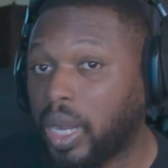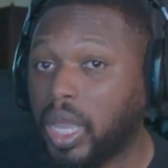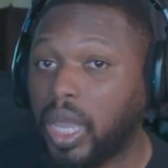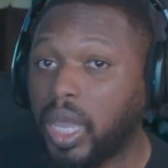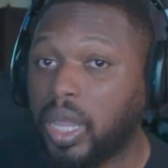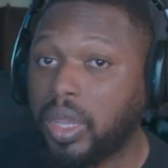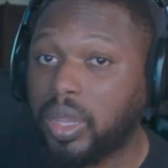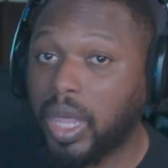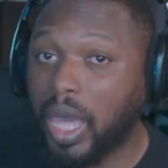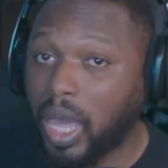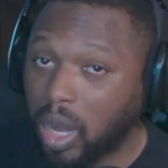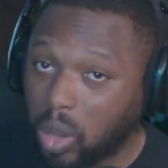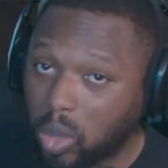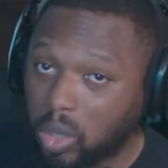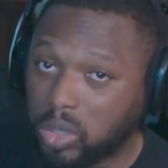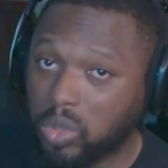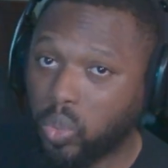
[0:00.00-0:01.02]
right? And
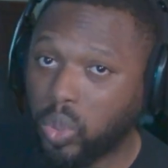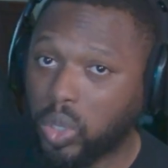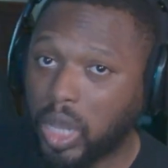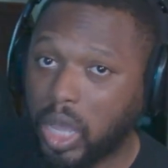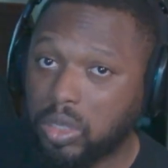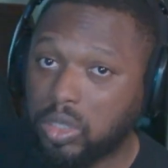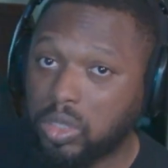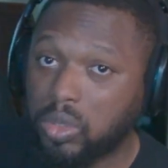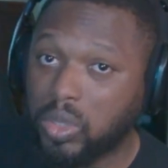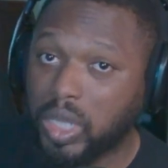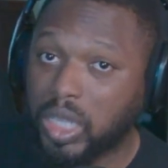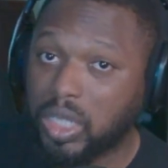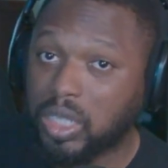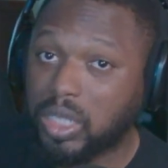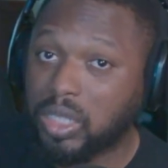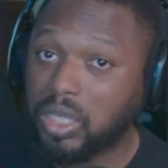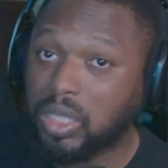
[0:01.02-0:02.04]
that also allows you to
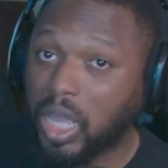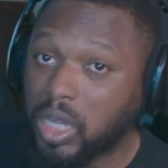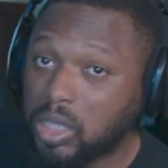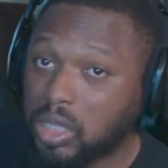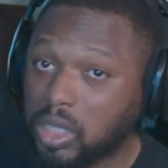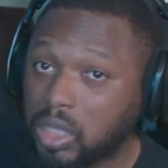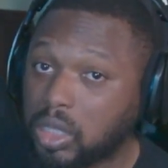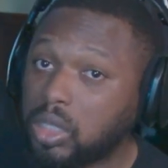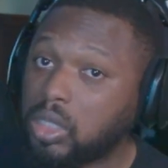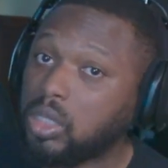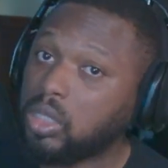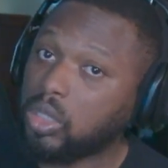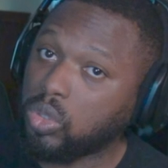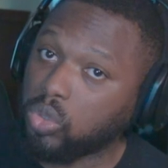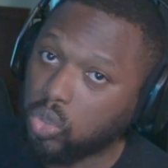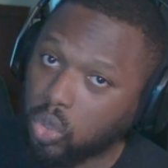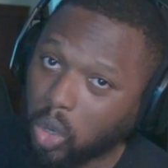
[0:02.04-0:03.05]
get extensions
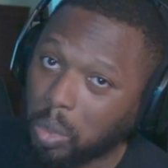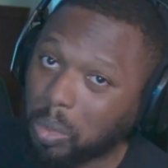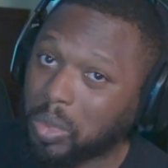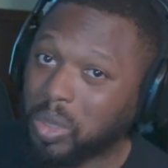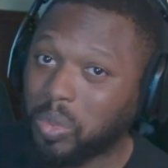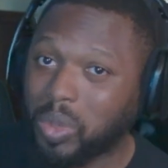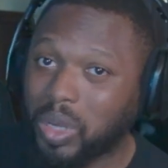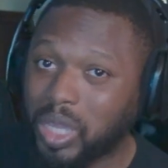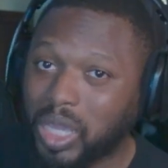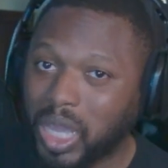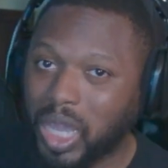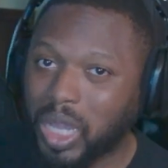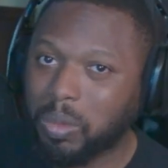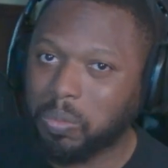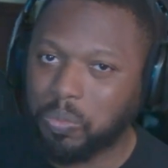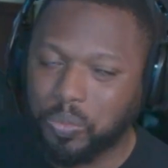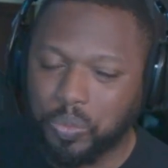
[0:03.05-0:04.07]
you normally wouldn't
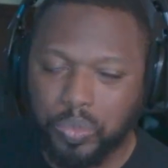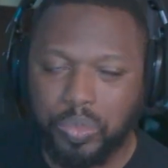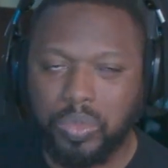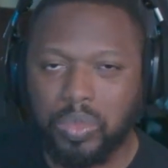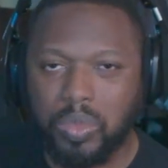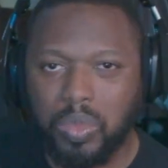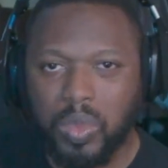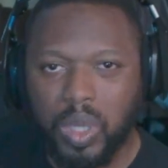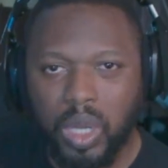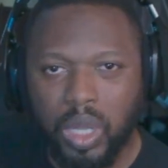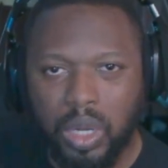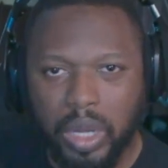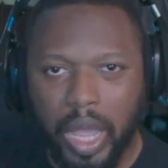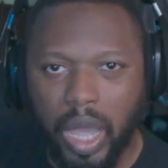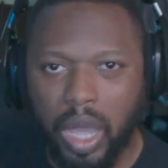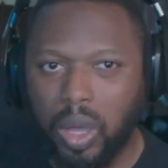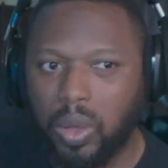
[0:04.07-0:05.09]
get.
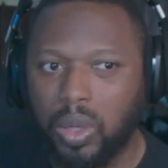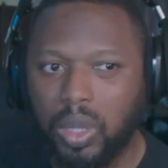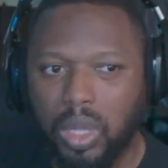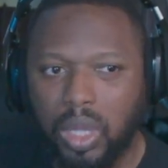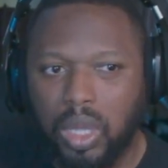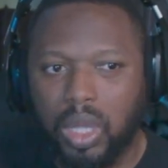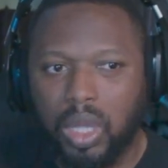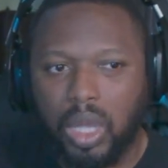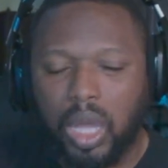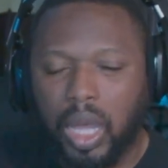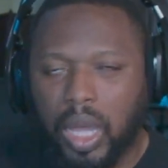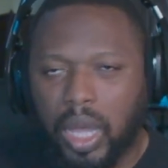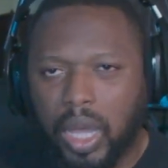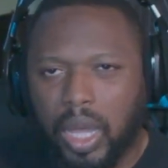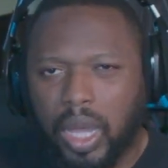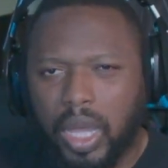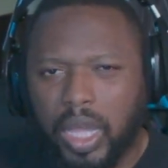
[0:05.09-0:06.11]
Now,
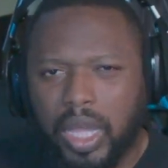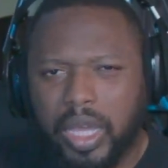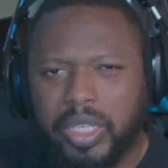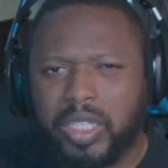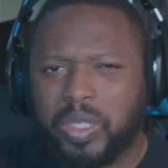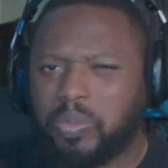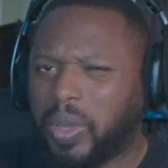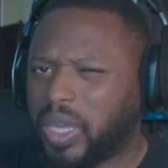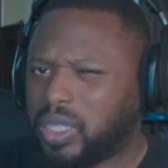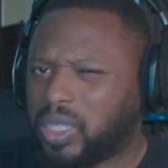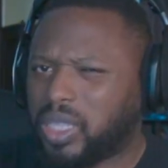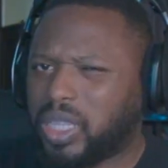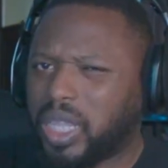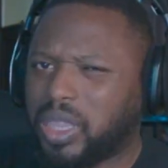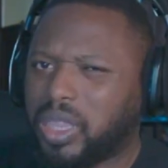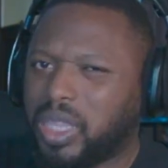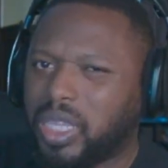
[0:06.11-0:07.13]
I
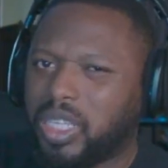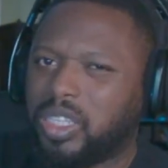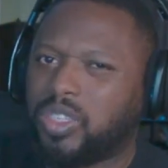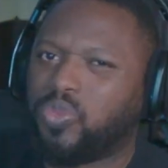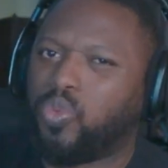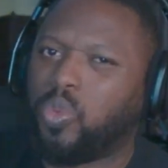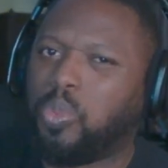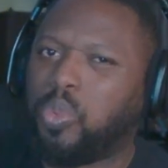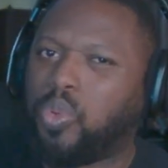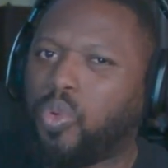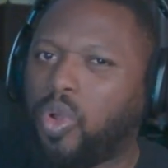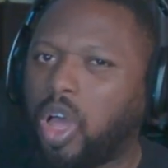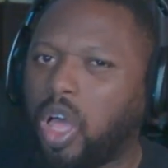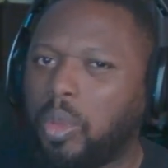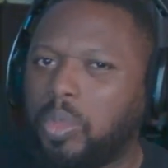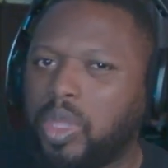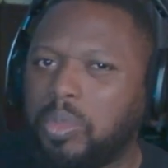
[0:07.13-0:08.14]
expect that this will
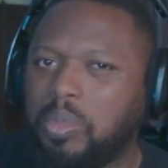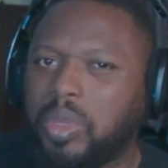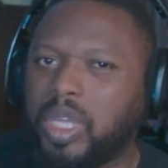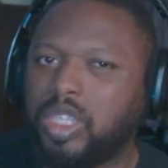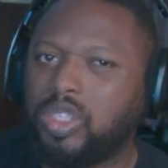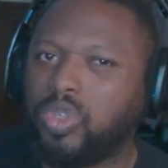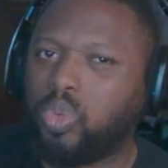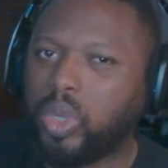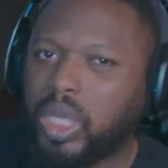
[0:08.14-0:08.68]
probably be